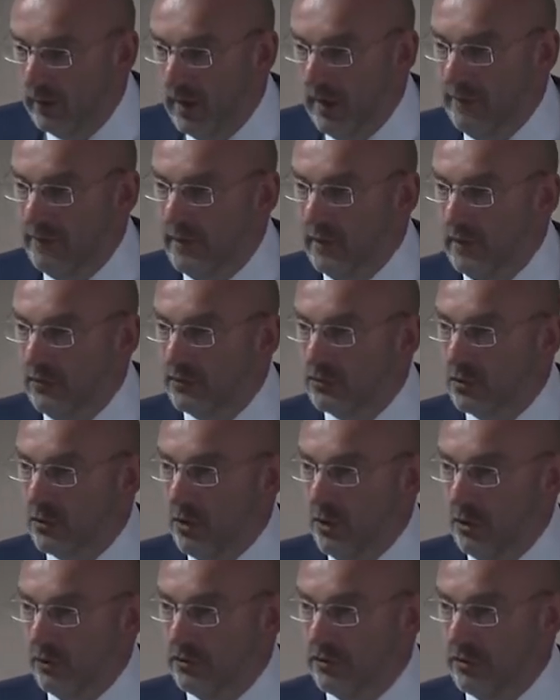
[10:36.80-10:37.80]
And this
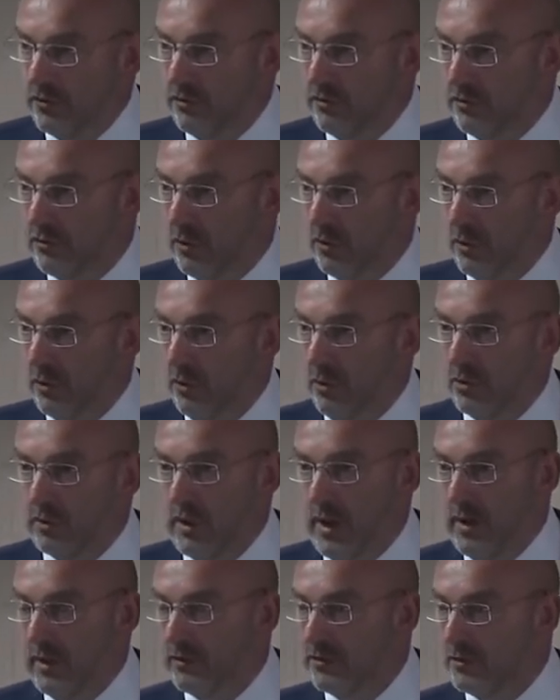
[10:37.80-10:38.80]
causes all
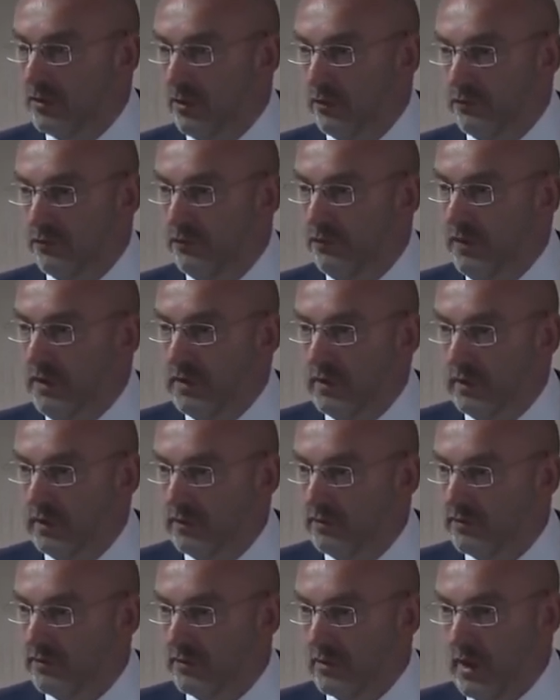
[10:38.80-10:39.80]
kinds of
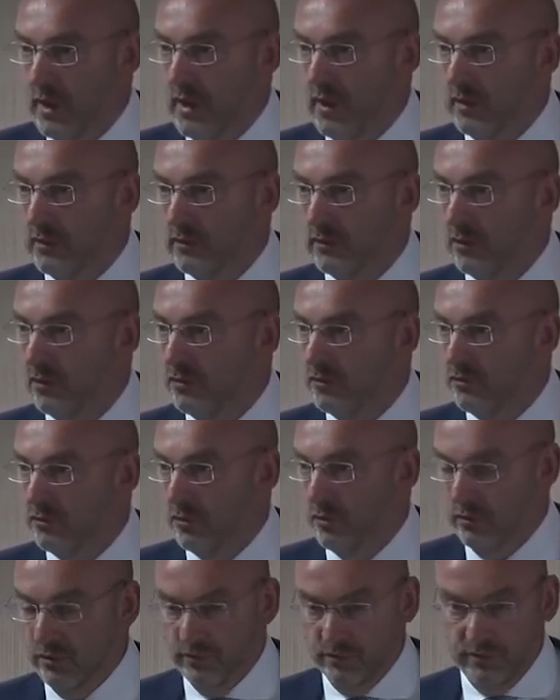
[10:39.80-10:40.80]
feelings and
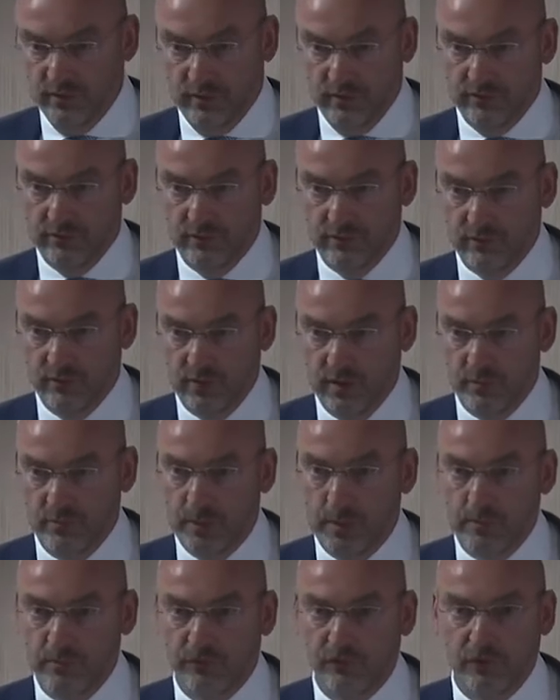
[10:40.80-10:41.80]
uncertainties. And
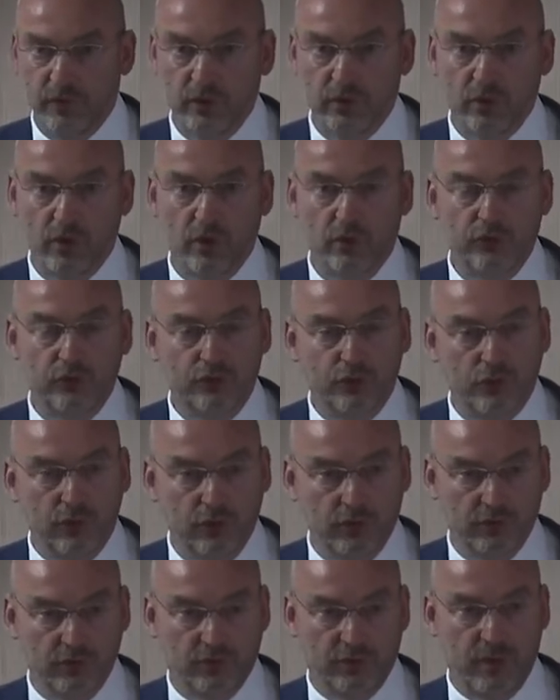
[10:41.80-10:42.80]
people feel
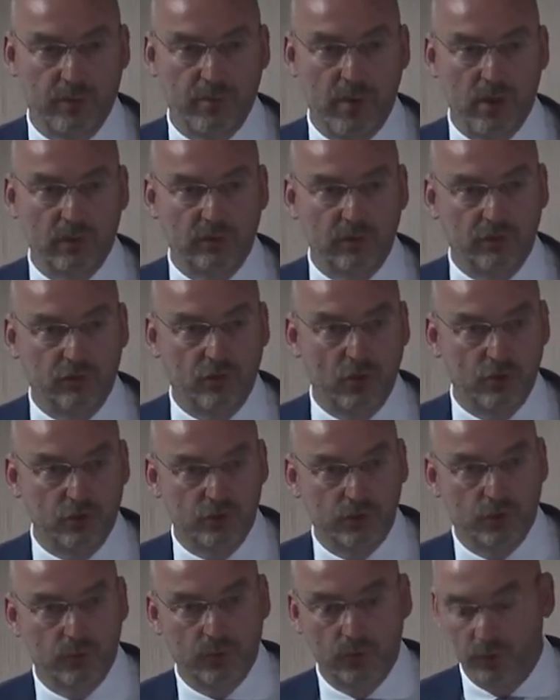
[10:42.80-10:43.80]
uncertain about the
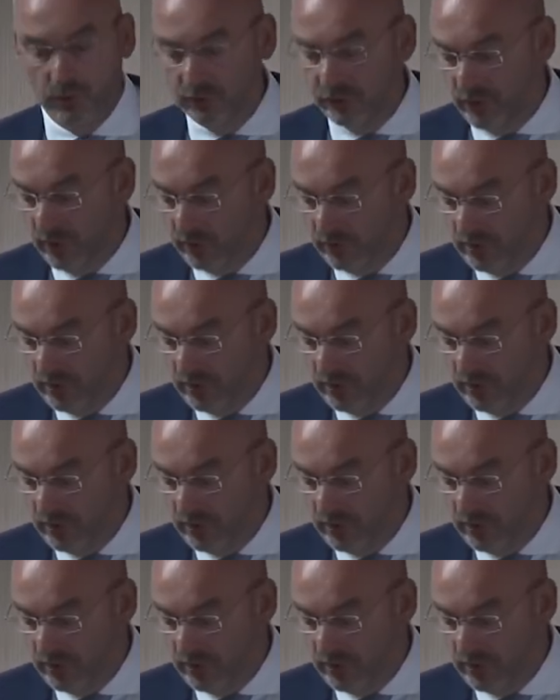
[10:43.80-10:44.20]
social world